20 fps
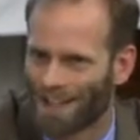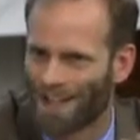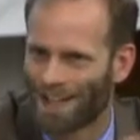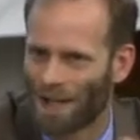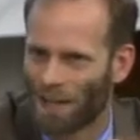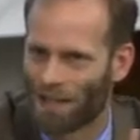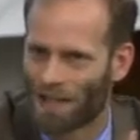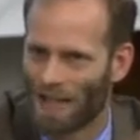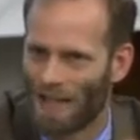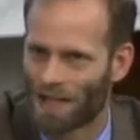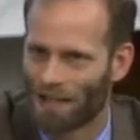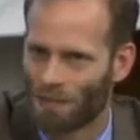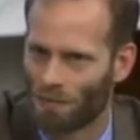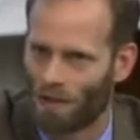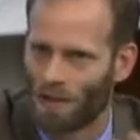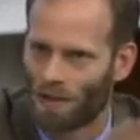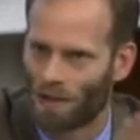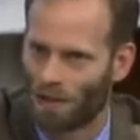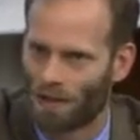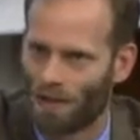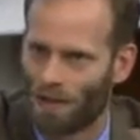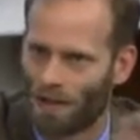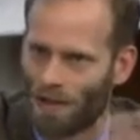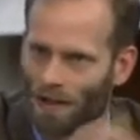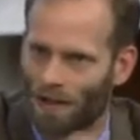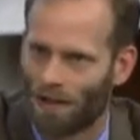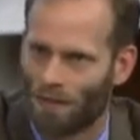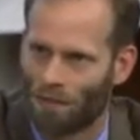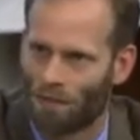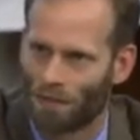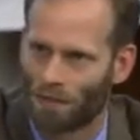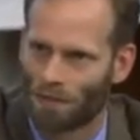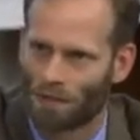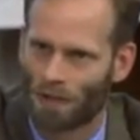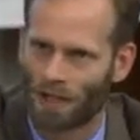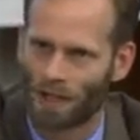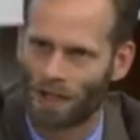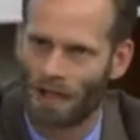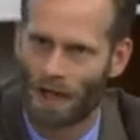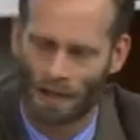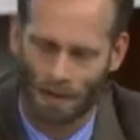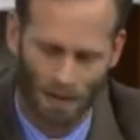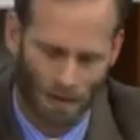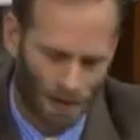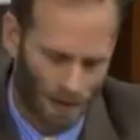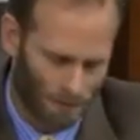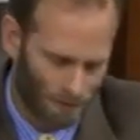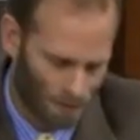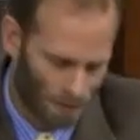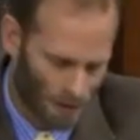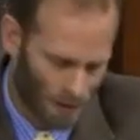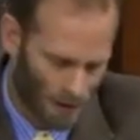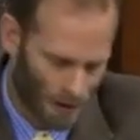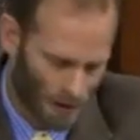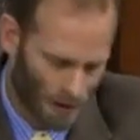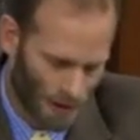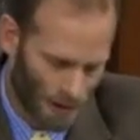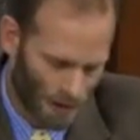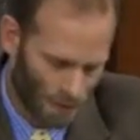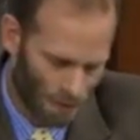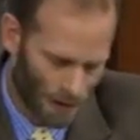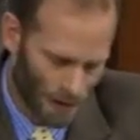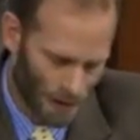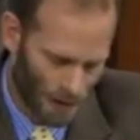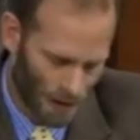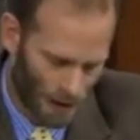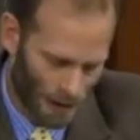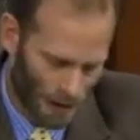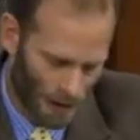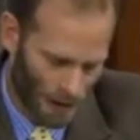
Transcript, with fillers: Yeah. And that's what the Affordable Care Act allowed for. But